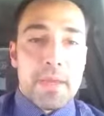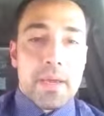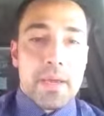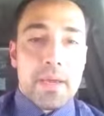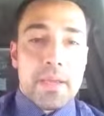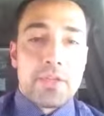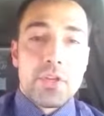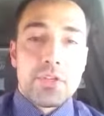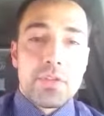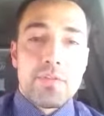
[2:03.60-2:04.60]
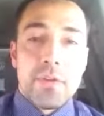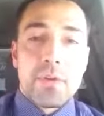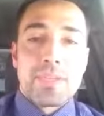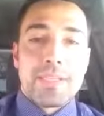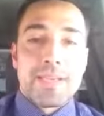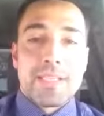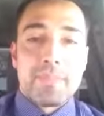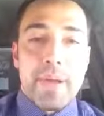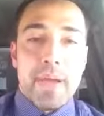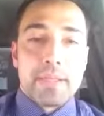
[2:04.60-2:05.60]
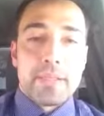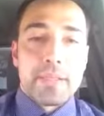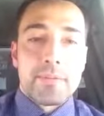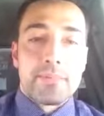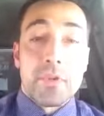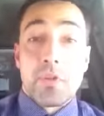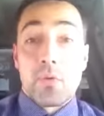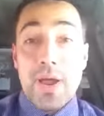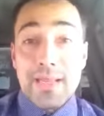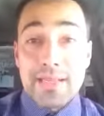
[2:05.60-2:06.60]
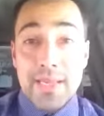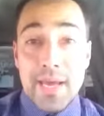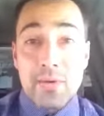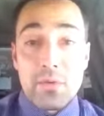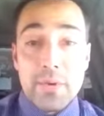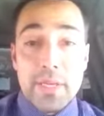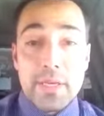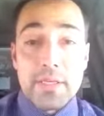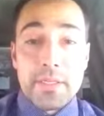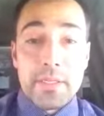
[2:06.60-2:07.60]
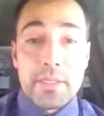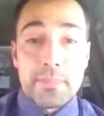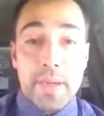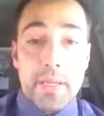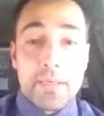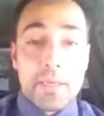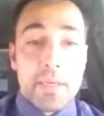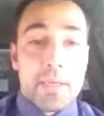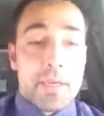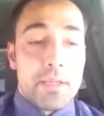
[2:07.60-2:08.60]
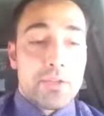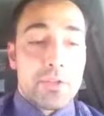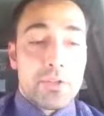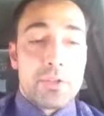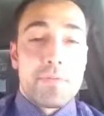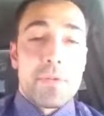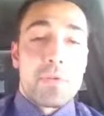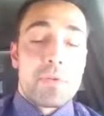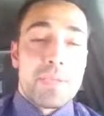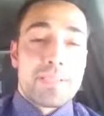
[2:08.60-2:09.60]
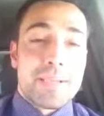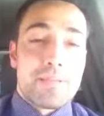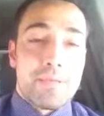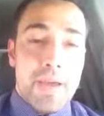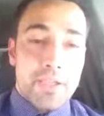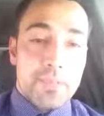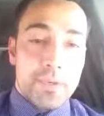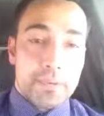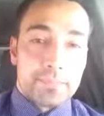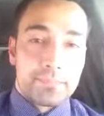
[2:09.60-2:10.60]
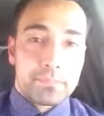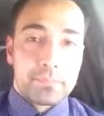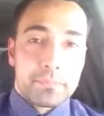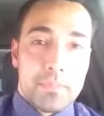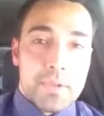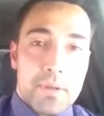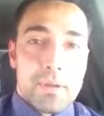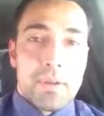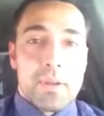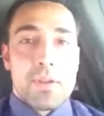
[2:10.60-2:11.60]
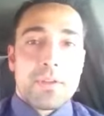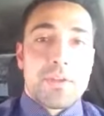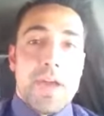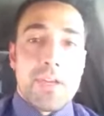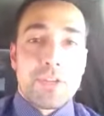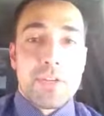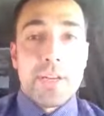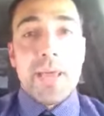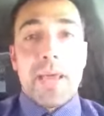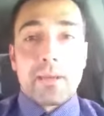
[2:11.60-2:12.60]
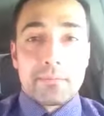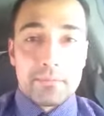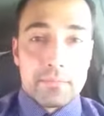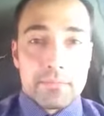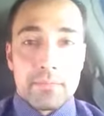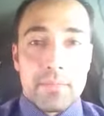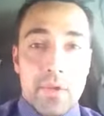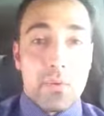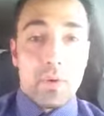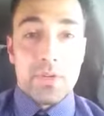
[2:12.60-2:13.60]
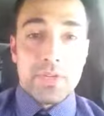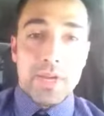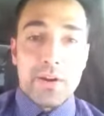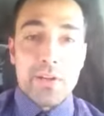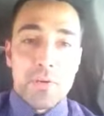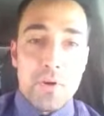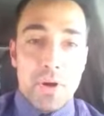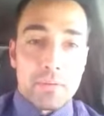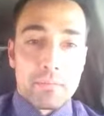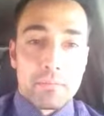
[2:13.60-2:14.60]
it's usually viewed as an expense. On the right side, when money is spent, it's usually viewed as an investment. So I ask you today, which side are you on?